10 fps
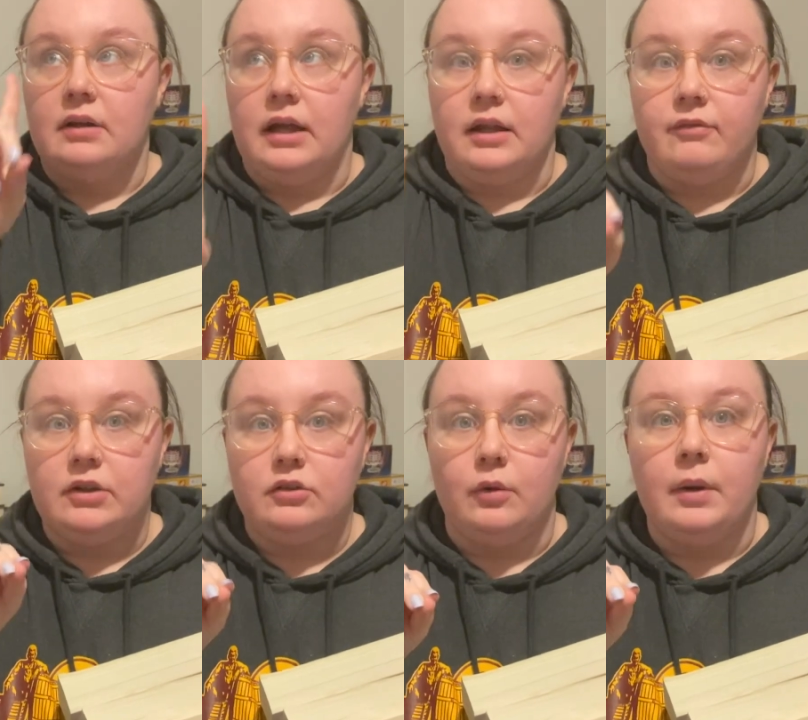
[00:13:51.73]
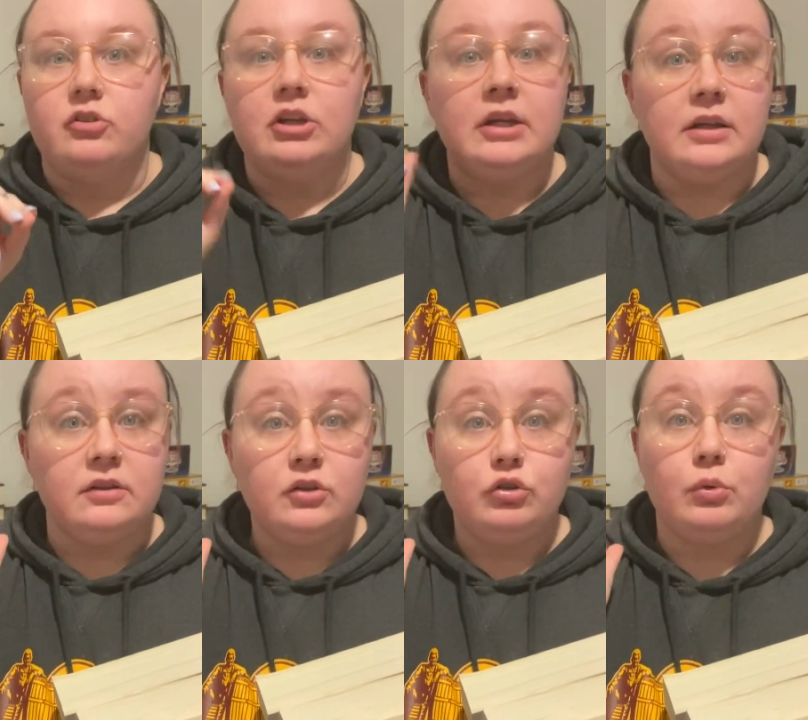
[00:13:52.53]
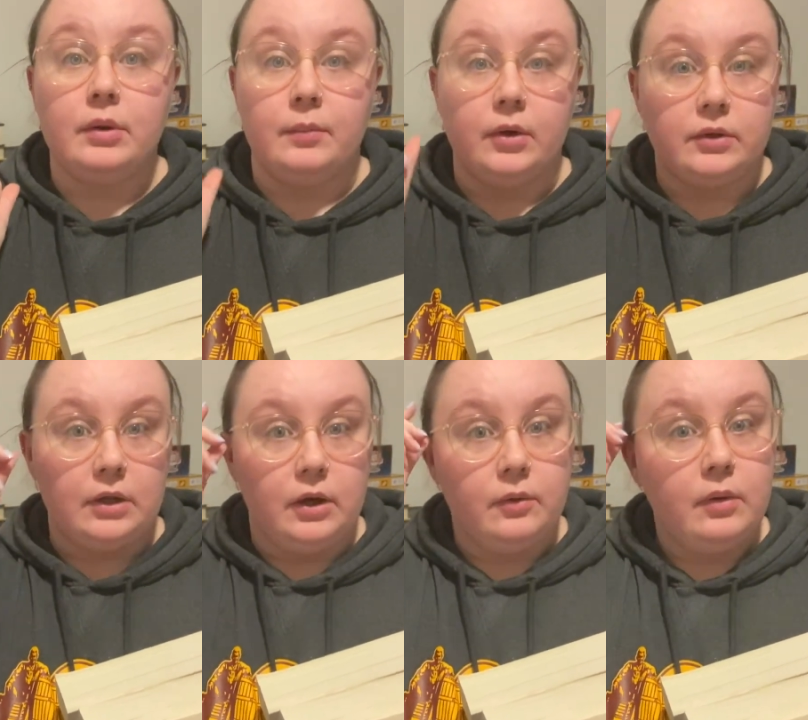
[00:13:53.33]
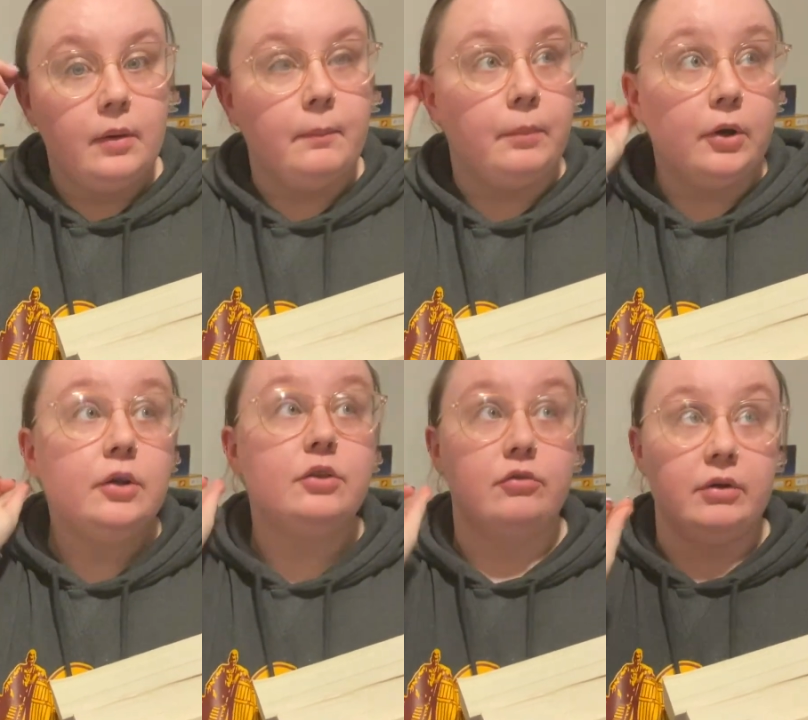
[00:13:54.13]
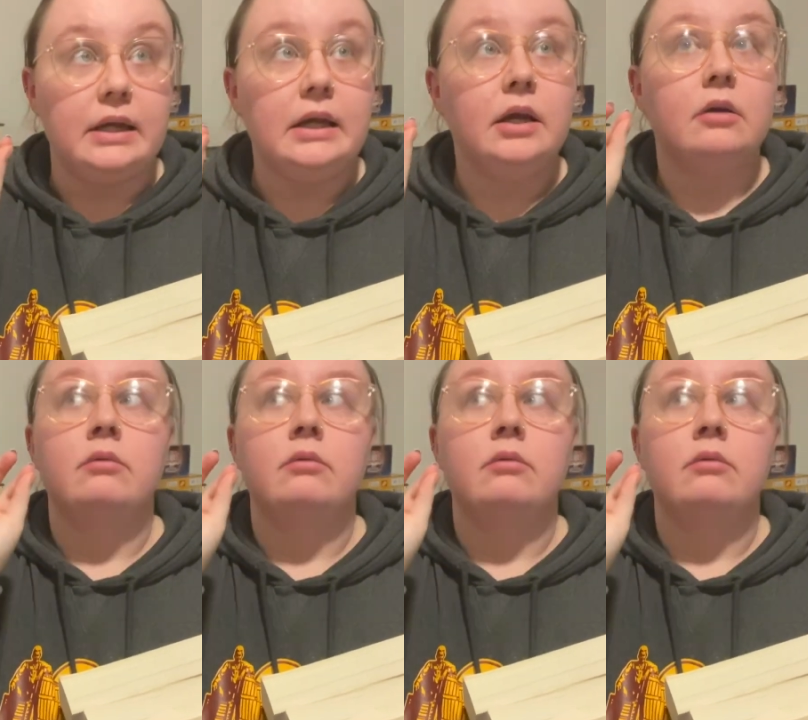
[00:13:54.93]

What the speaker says: I loved it so much. It is a short book though. Book 3